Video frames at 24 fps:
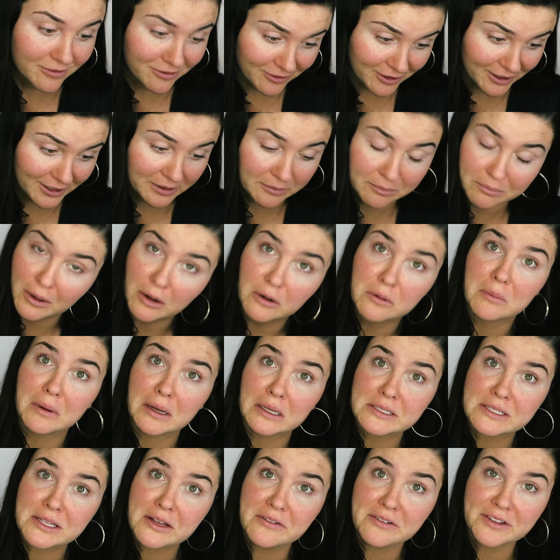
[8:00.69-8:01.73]
friggin' poke
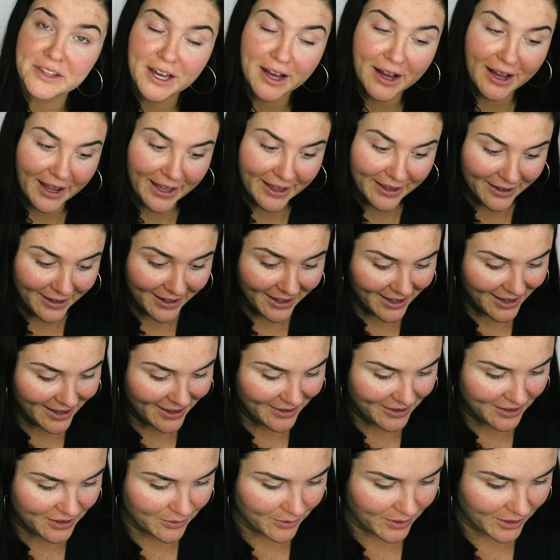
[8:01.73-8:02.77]
myself in the eye.
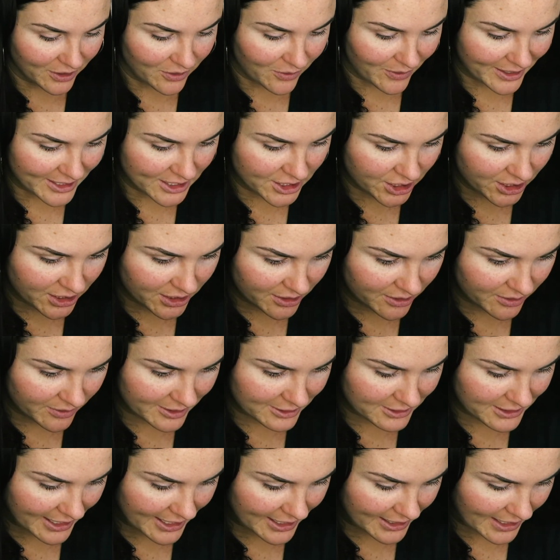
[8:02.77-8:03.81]
We're going to
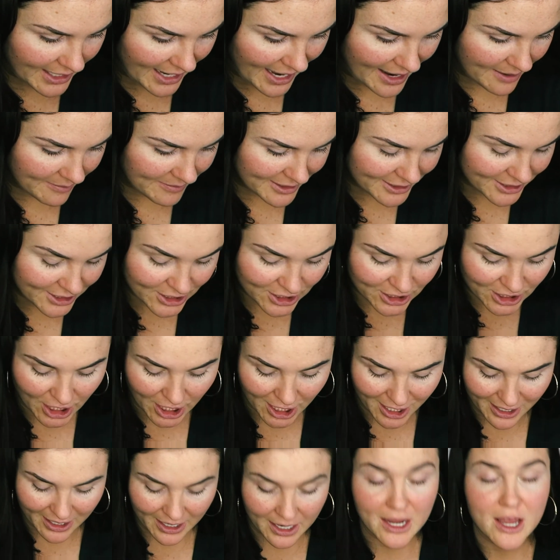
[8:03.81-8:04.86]
take, I'm gonna
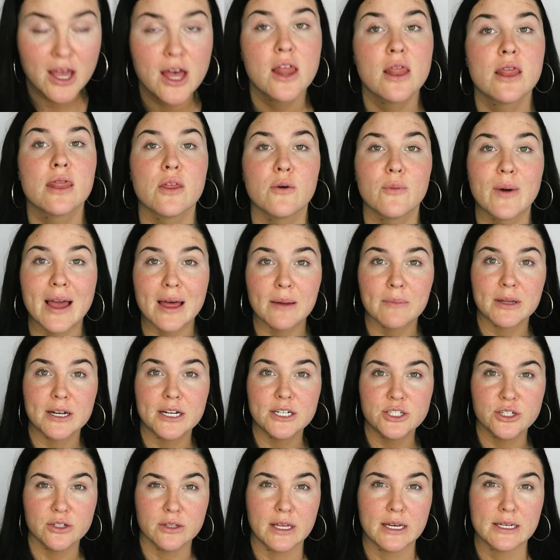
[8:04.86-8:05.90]
start, the way I'm
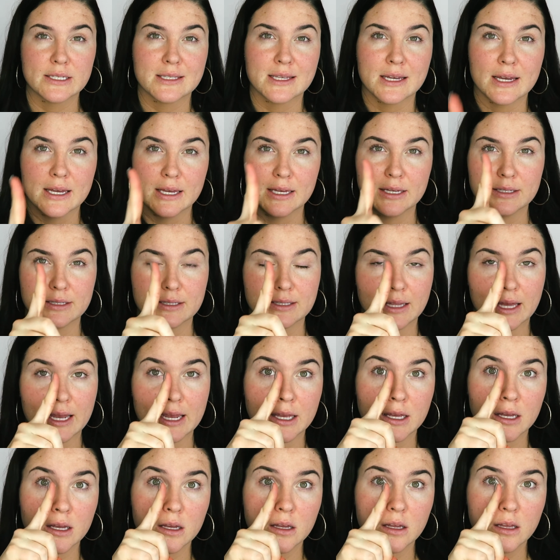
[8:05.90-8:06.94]
gonna do this is
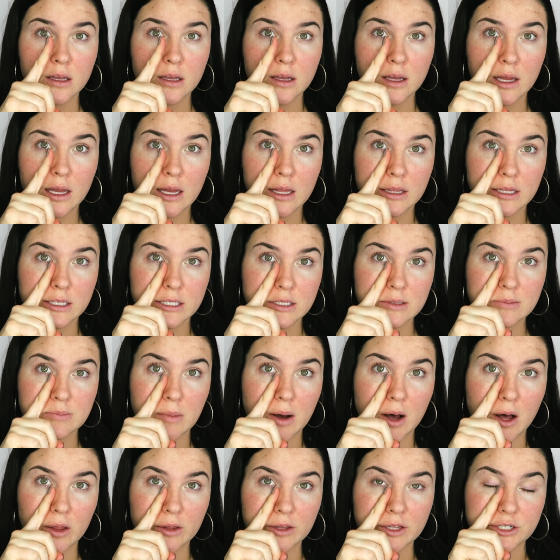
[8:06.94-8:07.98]
like the
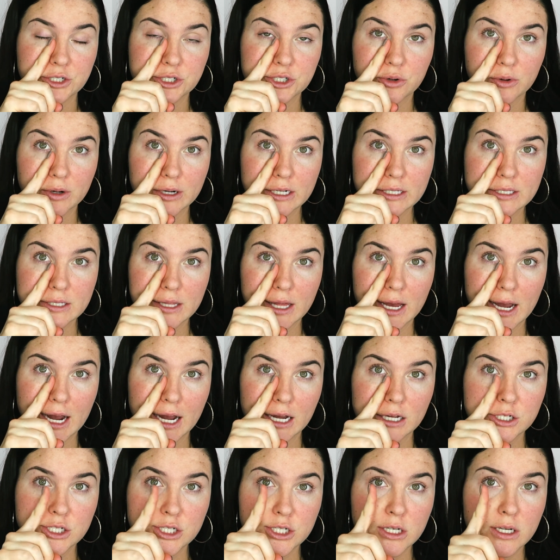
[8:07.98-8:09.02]
shortest
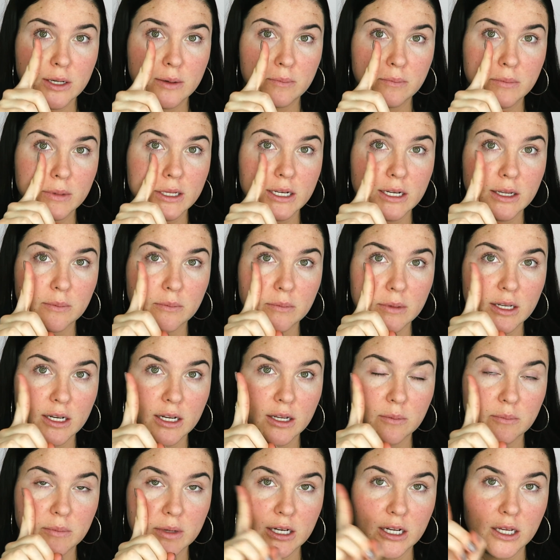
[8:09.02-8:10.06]
lash, medium,
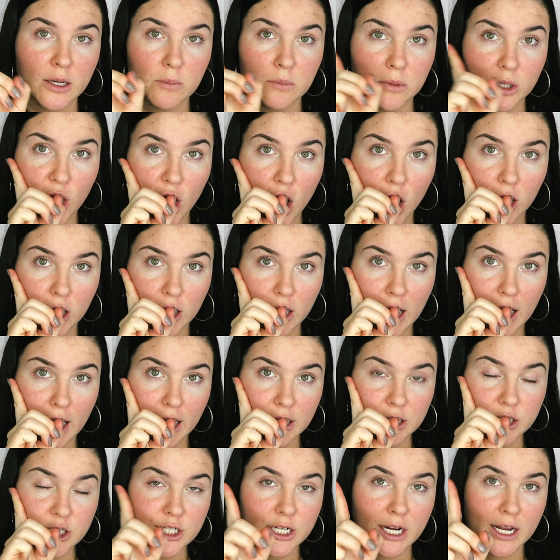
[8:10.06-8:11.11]
long
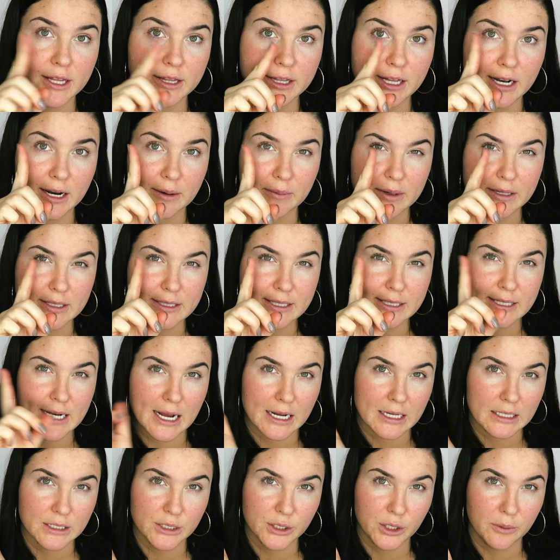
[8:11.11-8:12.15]
lash, and then I'm gonna
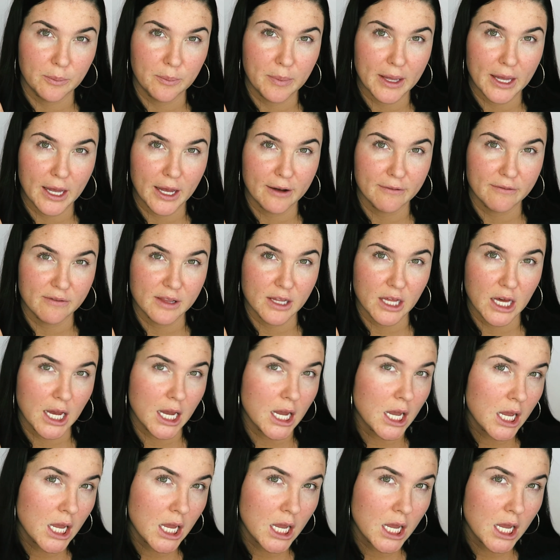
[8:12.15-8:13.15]
stack a little bit of the